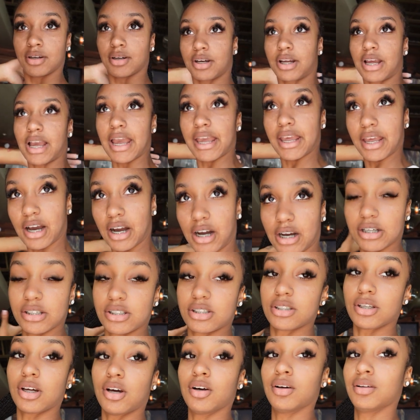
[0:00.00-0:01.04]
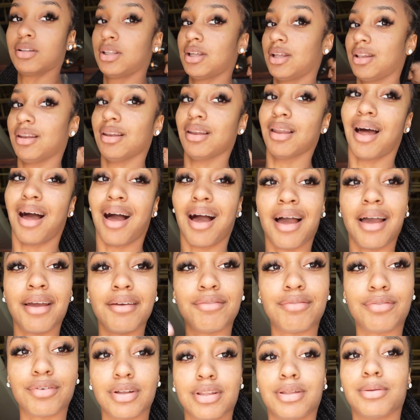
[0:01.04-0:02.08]
Okay, y'all, so the line
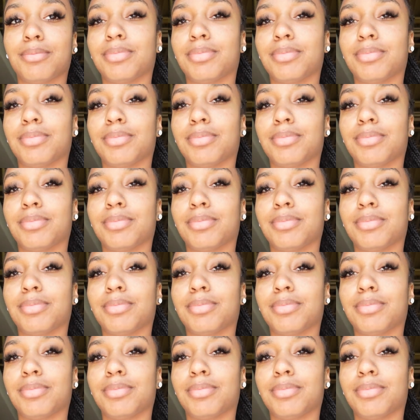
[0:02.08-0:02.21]
for the